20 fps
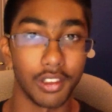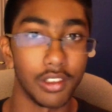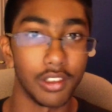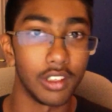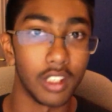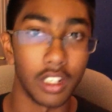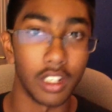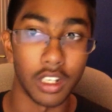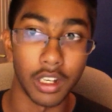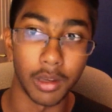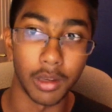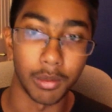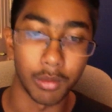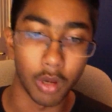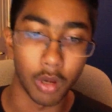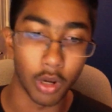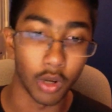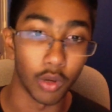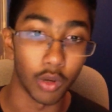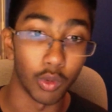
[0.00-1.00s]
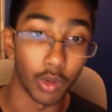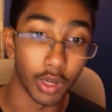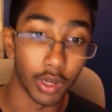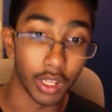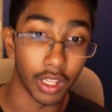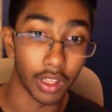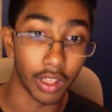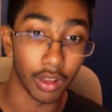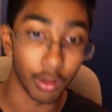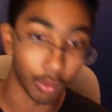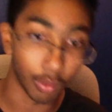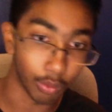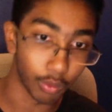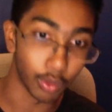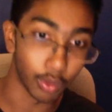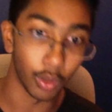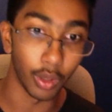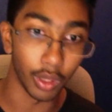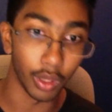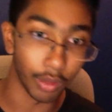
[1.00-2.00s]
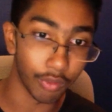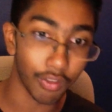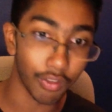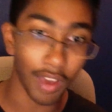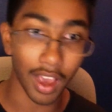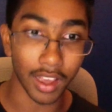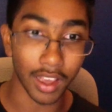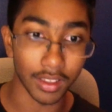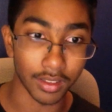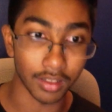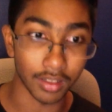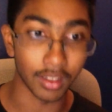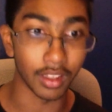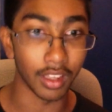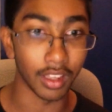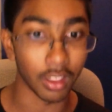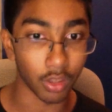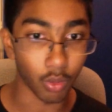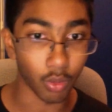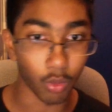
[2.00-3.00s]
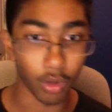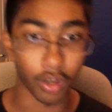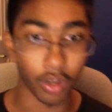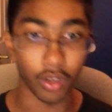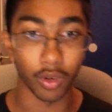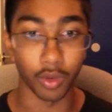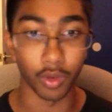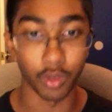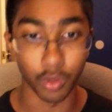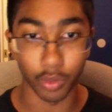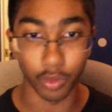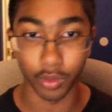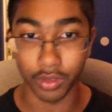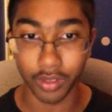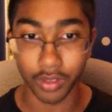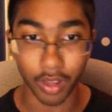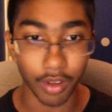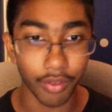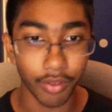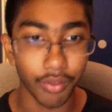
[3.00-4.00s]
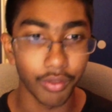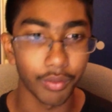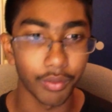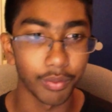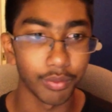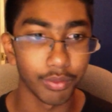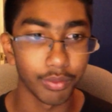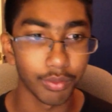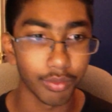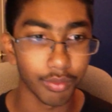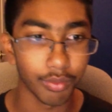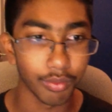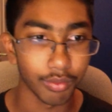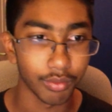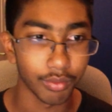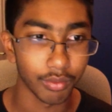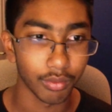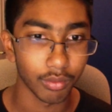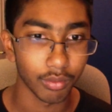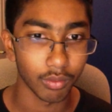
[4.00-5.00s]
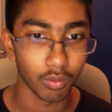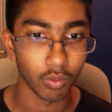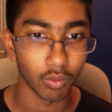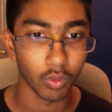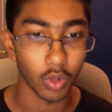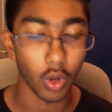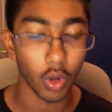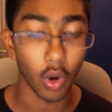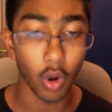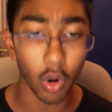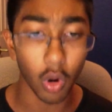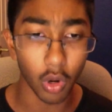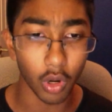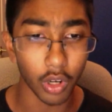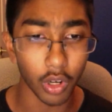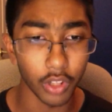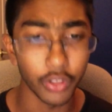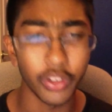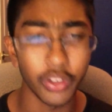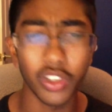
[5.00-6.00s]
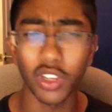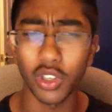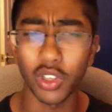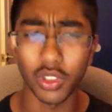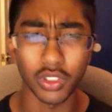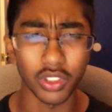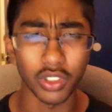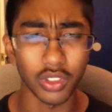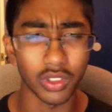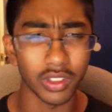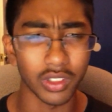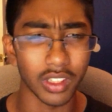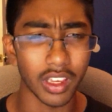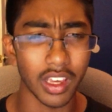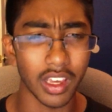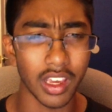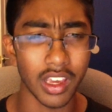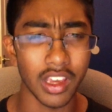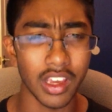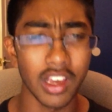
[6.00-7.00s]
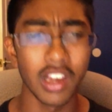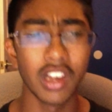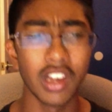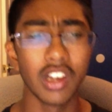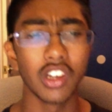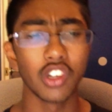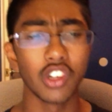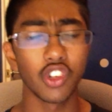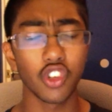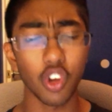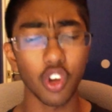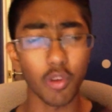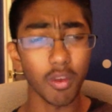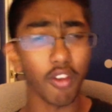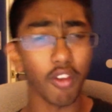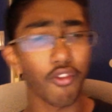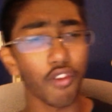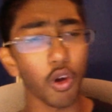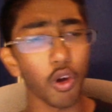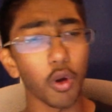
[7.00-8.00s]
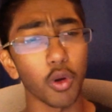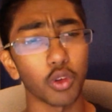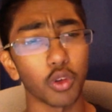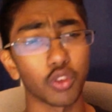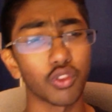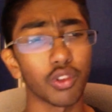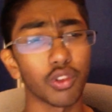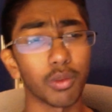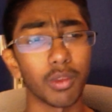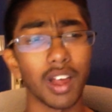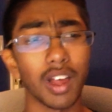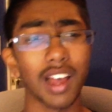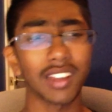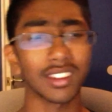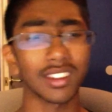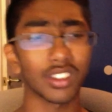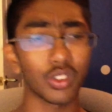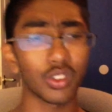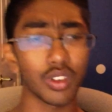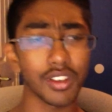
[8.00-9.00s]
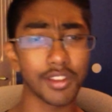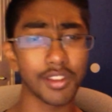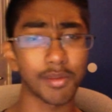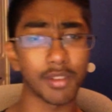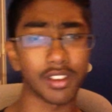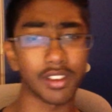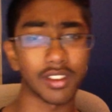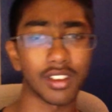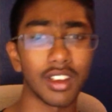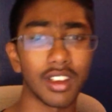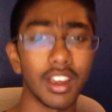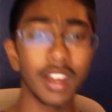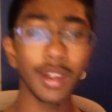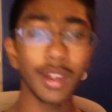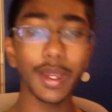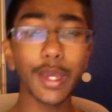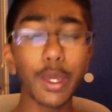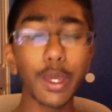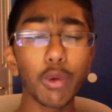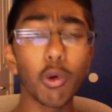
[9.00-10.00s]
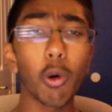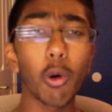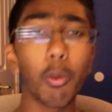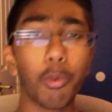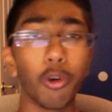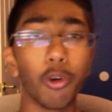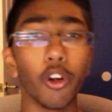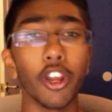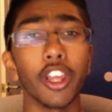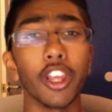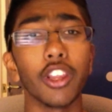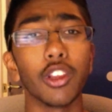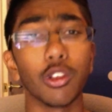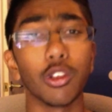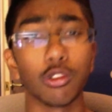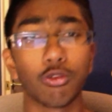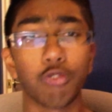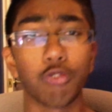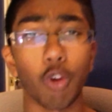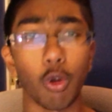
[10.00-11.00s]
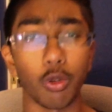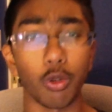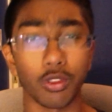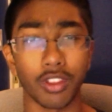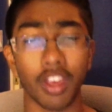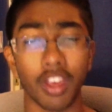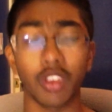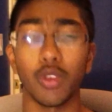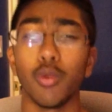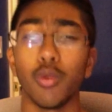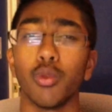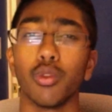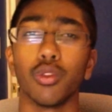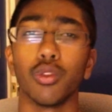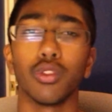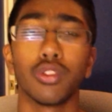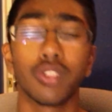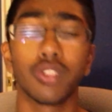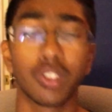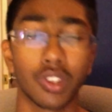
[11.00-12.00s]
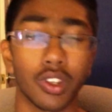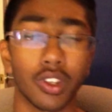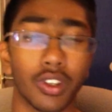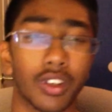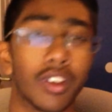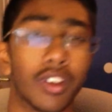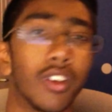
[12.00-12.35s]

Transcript: are running really fast to get to work or doing stuff. Or you can also say, show me photos from last Christmas. It will bring those photos that you took